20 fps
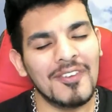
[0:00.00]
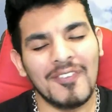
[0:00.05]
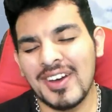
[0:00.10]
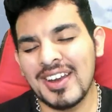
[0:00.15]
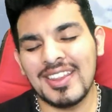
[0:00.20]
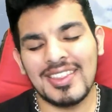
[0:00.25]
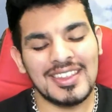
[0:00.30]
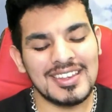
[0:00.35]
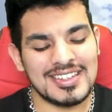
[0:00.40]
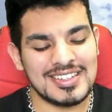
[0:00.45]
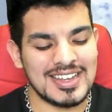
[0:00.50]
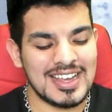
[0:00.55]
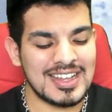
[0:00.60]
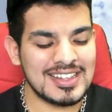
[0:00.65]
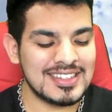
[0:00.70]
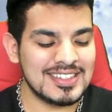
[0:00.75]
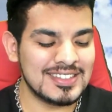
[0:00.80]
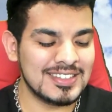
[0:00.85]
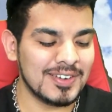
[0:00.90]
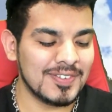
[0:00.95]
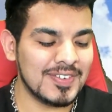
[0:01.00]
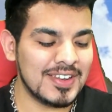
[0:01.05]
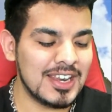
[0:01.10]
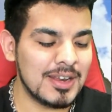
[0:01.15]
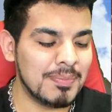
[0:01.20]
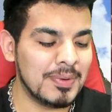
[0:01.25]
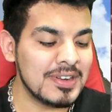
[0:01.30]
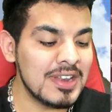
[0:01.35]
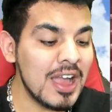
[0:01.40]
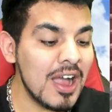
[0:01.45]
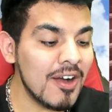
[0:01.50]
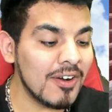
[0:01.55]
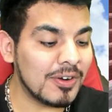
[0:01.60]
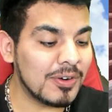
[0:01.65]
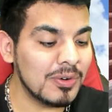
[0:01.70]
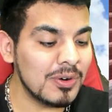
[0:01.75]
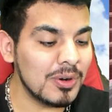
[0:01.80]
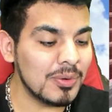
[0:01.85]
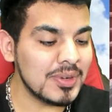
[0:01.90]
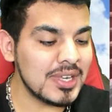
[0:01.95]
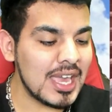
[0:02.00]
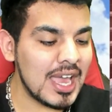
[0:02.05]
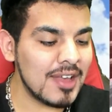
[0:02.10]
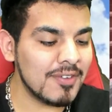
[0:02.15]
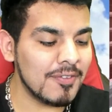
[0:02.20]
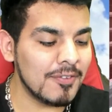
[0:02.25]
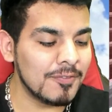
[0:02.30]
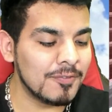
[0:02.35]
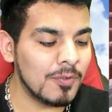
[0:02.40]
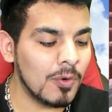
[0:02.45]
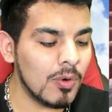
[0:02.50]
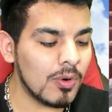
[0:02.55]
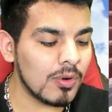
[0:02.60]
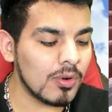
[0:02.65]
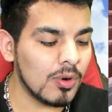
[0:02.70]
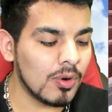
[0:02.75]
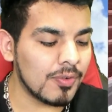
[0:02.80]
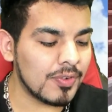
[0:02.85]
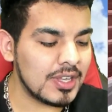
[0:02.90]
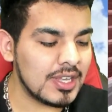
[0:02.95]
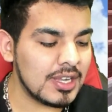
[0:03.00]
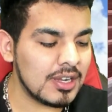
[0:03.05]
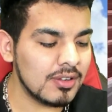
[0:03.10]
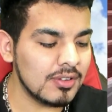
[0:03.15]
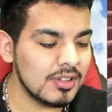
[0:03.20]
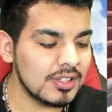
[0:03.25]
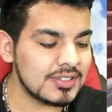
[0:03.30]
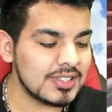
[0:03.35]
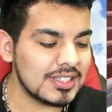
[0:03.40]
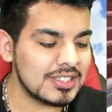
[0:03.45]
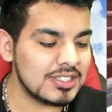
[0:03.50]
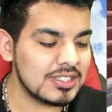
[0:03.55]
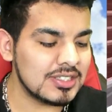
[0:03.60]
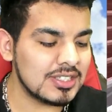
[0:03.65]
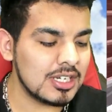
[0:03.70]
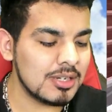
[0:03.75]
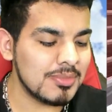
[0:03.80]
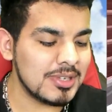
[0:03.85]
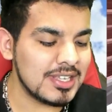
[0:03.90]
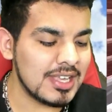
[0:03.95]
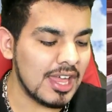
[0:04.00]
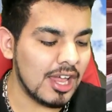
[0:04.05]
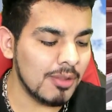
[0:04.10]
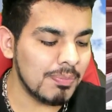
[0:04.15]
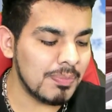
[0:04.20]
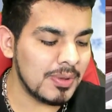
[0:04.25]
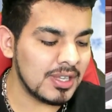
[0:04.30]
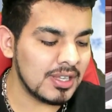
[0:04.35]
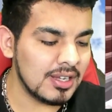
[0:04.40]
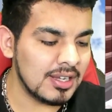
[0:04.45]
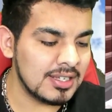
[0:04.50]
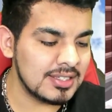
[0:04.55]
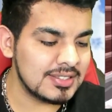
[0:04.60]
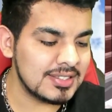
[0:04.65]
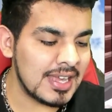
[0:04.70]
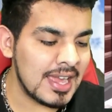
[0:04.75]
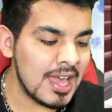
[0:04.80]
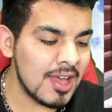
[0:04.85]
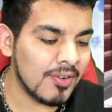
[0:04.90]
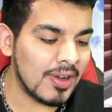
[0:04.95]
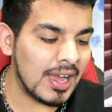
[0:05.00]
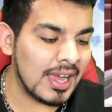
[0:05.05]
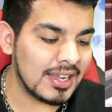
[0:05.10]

What are the chances over here? But no, cool. We have Vor over here. Looks like she's going to be helping us out.